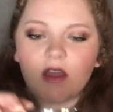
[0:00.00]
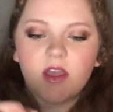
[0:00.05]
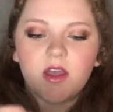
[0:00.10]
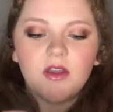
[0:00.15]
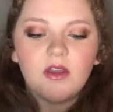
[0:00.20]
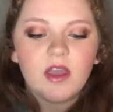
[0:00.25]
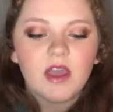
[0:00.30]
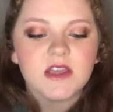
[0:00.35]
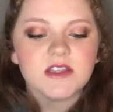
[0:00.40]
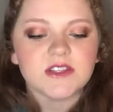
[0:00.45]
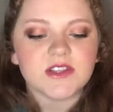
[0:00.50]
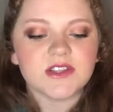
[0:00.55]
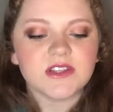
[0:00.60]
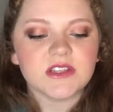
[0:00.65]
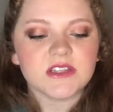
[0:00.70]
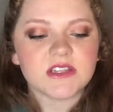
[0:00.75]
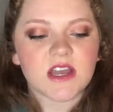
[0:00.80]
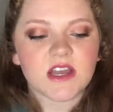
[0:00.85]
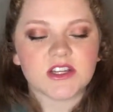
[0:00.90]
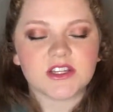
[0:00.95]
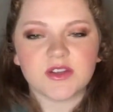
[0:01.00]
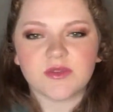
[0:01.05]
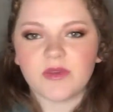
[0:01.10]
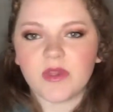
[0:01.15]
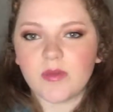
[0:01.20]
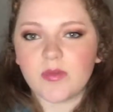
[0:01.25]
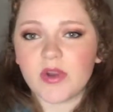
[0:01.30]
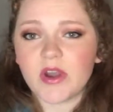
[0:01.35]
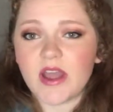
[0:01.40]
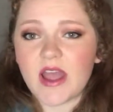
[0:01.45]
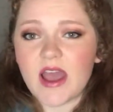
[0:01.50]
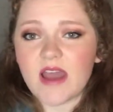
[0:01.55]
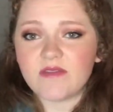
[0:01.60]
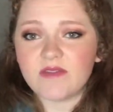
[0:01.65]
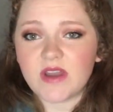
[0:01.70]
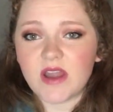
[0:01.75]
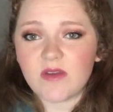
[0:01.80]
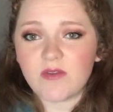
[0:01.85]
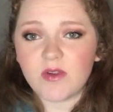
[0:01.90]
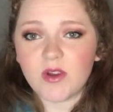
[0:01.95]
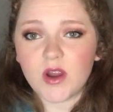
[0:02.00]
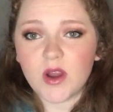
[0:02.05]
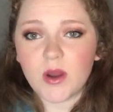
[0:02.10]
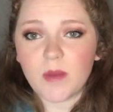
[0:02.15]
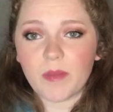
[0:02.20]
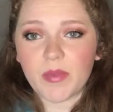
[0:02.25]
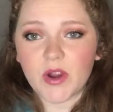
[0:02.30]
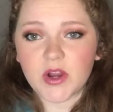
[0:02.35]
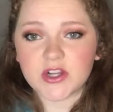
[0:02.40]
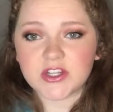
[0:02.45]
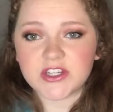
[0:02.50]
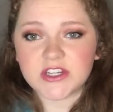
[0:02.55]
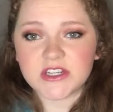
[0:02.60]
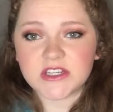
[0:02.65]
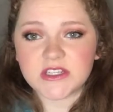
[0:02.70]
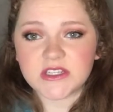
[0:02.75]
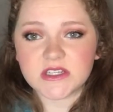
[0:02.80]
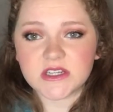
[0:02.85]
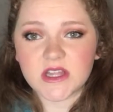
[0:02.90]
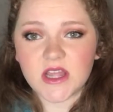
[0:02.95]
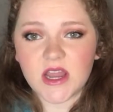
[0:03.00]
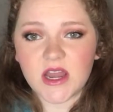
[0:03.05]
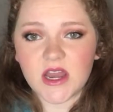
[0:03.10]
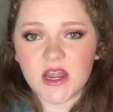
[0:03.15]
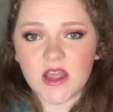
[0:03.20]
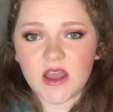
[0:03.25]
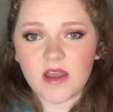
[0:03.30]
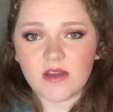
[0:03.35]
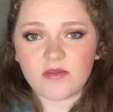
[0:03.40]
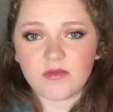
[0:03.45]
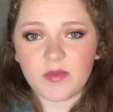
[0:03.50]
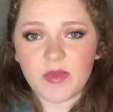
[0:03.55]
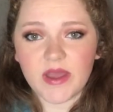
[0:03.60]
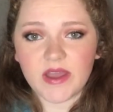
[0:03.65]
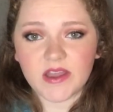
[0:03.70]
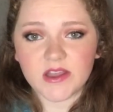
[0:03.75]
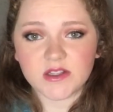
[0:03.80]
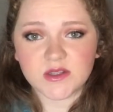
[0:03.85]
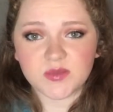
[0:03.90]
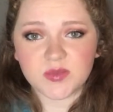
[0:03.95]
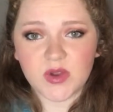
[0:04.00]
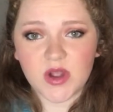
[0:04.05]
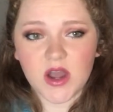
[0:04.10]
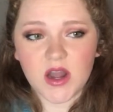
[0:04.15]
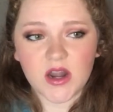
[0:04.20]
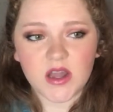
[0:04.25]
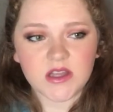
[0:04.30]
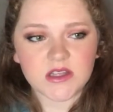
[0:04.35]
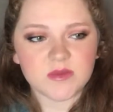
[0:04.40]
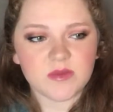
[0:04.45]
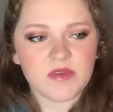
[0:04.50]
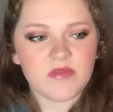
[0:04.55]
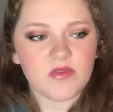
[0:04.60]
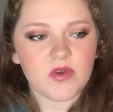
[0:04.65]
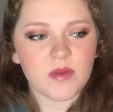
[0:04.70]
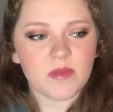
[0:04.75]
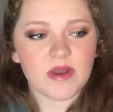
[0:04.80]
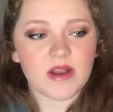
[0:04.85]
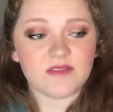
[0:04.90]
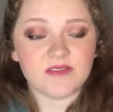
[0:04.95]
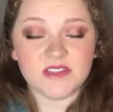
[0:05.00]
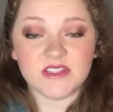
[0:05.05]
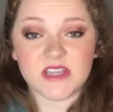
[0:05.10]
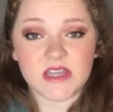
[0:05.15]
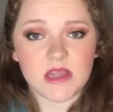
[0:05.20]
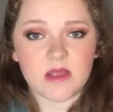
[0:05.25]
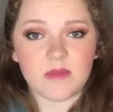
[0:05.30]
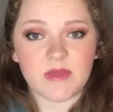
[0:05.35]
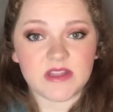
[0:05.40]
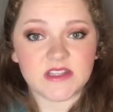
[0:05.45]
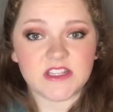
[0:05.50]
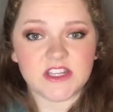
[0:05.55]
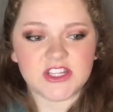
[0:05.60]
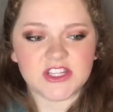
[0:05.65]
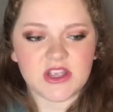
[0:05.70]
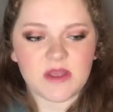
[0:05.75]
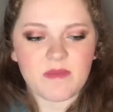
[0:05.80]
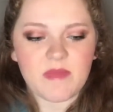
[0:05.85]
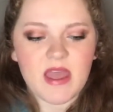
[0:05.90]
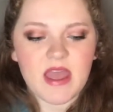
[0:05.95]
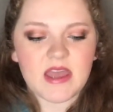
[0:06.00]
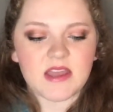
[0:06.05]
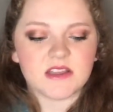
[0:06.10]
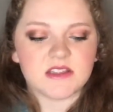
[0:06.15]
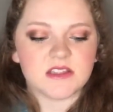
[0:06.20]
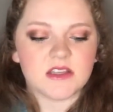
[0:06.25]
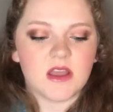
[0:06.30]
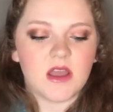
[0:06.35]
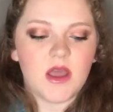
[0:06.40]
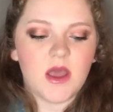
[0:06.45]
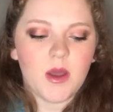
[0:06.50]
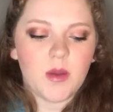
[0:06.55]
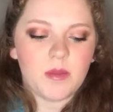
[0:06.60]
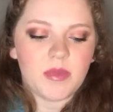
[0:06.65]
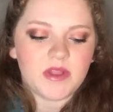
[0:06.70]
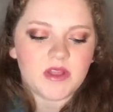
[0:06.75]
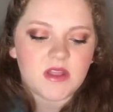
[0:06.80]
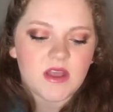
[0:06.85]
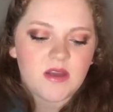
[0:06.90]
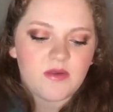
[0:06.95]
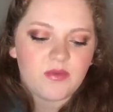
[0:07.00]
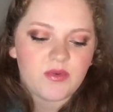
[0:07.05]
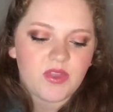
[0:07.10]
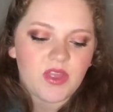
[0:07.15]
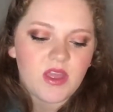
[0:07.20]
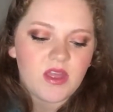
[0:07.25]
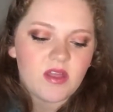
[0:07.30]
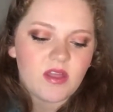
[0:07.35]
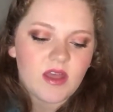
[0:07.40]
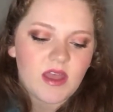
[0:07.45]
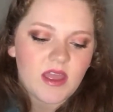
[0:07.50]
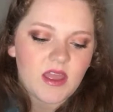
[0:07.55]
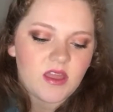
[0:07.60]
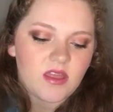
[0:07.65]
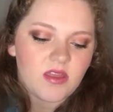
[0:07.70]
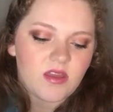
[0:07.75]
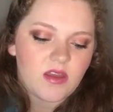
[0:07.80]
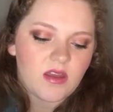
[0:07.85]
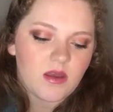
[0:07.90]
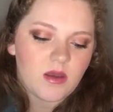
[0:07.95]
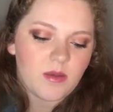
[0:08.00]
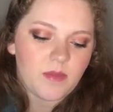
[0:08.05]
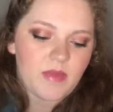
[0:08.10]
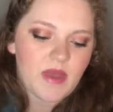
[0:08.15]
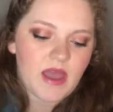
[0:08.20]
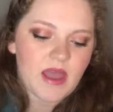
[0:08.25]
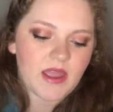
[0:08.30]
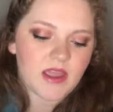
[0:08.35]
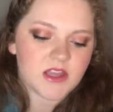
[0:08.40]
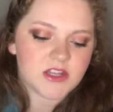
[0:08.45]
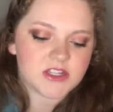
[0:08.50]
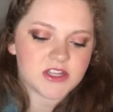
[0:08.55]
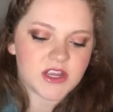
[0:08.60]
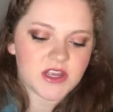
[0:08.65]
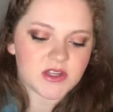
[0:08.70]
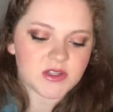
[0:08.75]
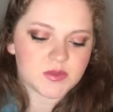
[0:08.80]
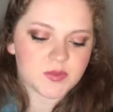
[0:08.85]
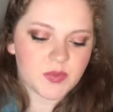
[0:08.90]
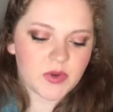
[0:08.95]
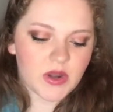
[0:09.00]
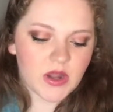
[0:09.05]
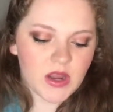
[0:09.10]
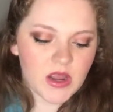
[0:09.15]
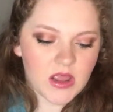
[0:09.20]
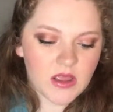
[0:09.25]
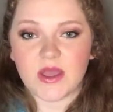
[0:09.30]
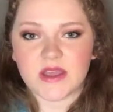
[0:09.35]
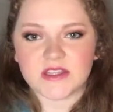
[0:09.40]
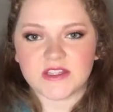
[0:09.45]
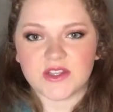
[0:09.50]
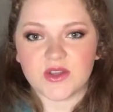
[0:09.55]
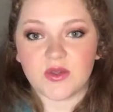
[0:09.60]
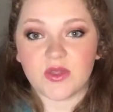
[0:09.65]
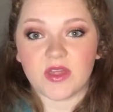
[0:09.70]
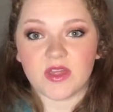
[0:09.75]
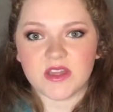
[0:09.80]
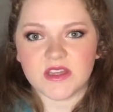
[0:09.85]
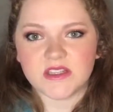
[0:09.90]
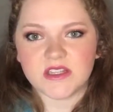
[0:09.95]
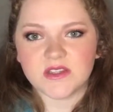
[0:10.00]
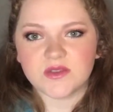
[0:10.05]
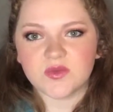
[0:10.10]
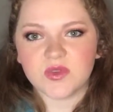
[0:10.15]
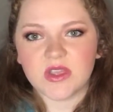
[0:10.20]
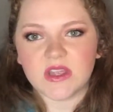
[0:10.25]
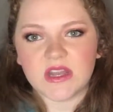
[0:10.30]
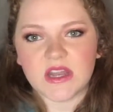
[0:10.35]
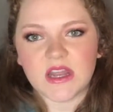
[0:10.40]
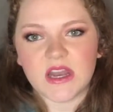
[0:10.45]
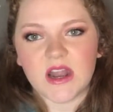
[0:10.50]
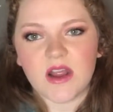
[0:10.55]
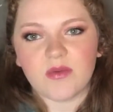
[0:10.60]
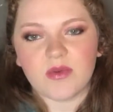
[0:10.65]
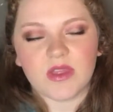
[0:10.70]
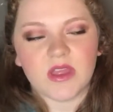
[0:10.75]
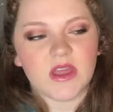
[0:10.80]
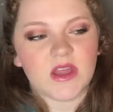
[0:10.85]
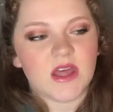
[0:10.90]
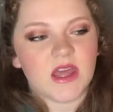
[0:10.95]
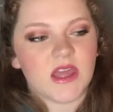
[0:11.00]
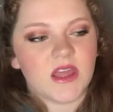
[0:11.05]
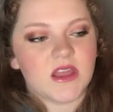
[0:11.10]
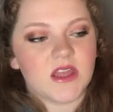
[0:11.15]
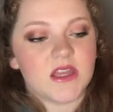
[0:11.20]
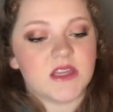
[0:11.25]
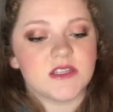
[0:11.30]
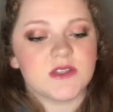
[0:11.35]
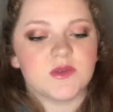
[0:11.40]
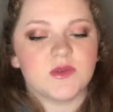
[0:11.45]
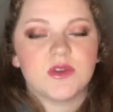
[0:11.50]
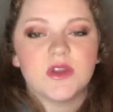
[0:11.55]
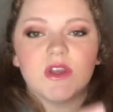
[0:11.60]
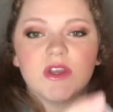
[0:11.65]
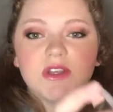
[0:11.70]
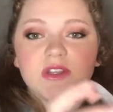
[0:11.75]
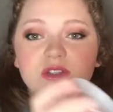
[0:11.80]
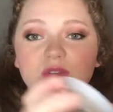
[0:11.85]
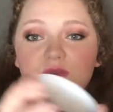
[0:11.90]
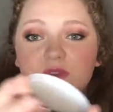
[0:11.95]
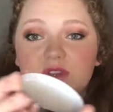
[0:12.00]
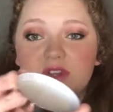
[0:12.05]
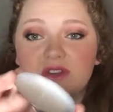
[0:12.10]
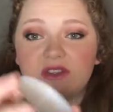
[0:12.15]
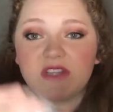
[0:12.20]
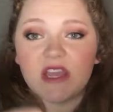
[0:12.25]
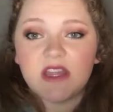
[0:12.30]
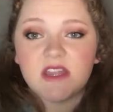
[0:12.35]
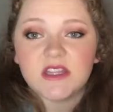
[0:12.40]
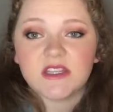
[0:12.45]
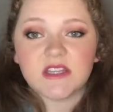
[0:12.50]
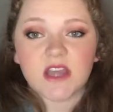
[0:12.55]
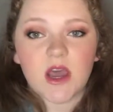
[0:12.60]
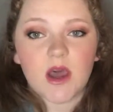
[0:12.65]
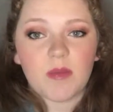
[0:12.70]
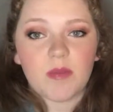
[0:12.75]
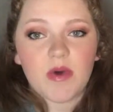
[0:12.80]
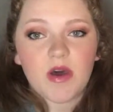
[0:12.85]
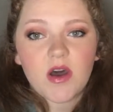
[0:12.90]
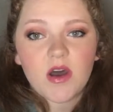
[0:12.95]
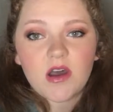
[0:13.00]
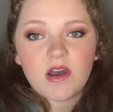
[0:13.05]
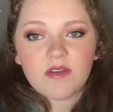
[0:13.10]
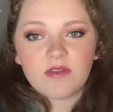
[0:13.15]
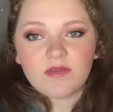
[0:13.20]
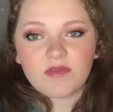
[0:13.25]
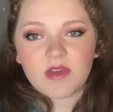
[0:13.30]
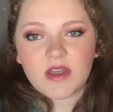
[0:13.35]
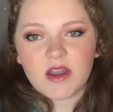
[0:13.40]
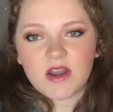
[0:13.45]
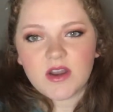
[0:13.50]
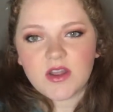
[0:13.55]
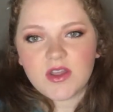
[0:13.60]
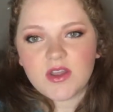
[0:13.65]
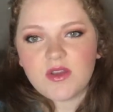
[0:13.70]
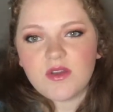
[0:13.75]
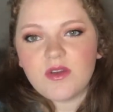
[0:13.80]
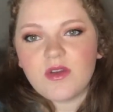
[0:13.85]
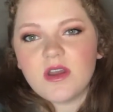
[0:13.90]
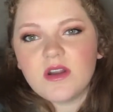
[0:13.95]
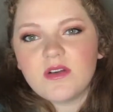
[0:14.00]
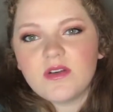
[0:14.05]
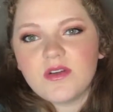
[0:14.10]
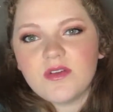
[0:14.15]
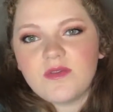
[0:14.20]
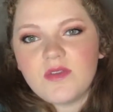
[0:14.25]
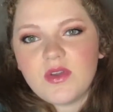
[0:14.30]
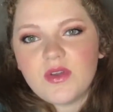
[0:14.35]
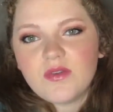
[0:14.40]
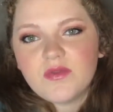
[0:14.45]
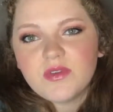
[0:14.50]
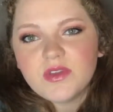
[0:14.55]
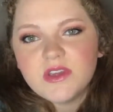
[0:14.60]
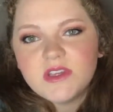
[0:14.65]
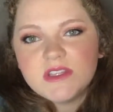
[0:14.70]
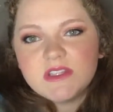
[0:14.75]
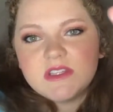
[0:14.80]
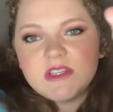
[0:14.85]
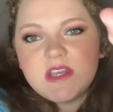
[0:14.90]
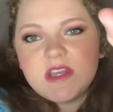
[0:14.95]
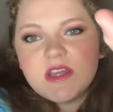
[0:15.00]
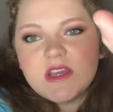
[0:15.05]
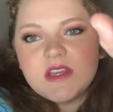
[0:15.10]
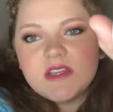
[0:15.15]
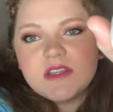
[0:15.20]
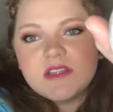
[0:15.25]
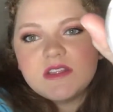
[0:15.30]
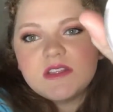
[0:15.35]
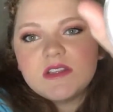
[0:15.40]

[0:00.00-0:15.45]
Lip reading: Okay, so this is actually really pretty. I've never purchased any of Becca's products before, but I've seen them at TJ Maxx. But I really like the packaging, it's pretty. Okay, so this is really neat. I really like this. So when you take the top off, I don't know if you can really see this.